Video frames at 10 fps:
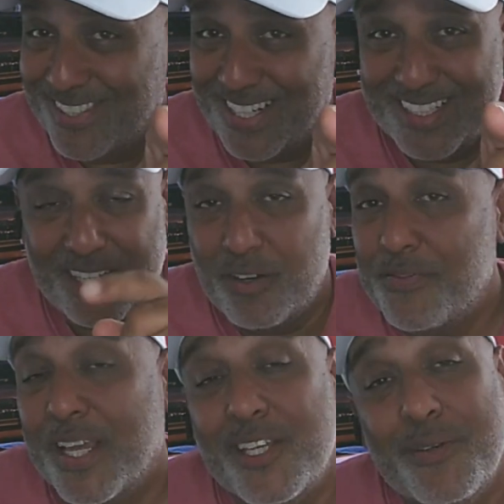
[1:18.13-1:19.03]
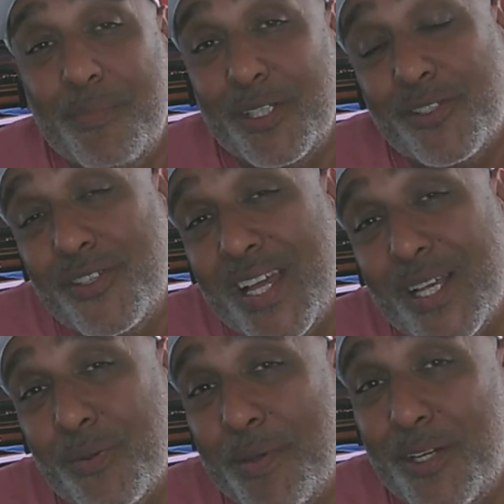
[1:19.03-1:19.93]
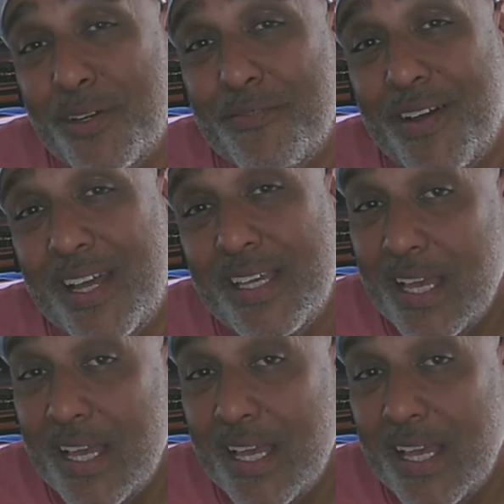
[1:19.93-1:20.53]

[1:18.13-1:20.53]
click the notification button so you guys will be notified